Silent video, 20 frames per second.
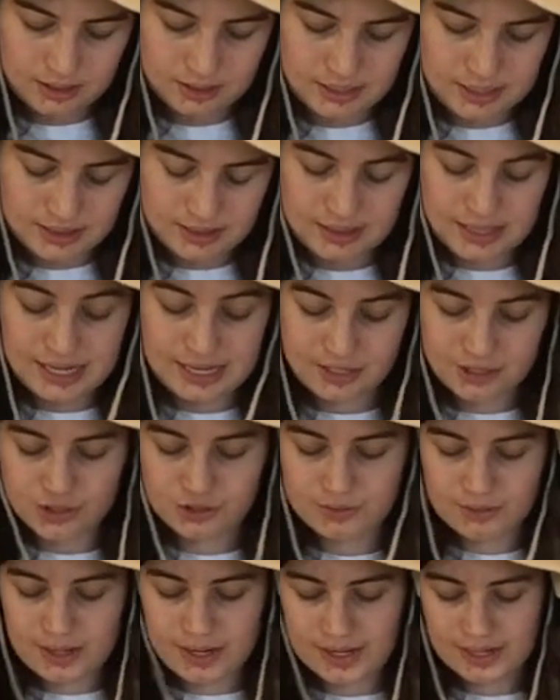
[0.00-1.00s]
Let that
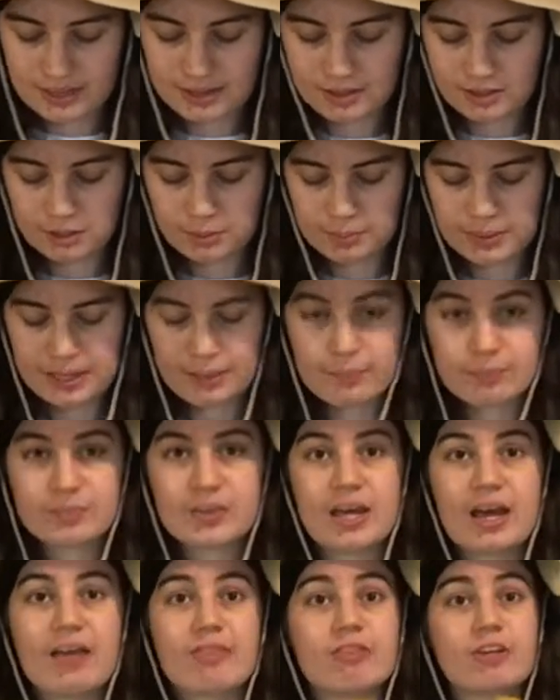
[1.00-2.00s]
dry a little bit.
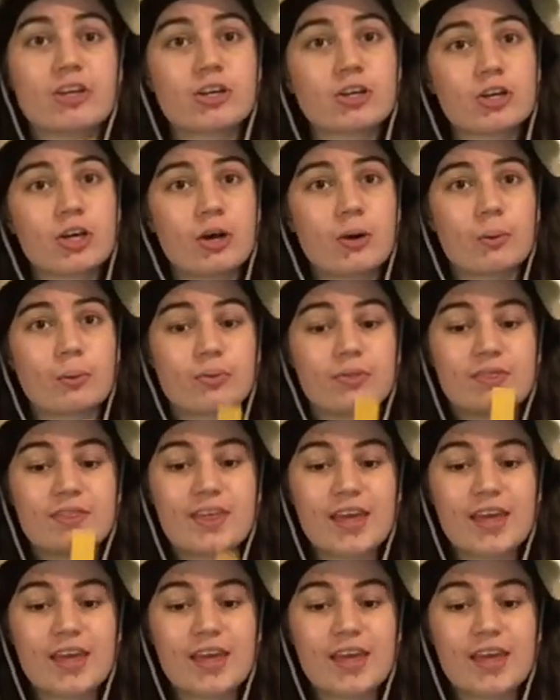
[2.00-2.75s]
And there you go.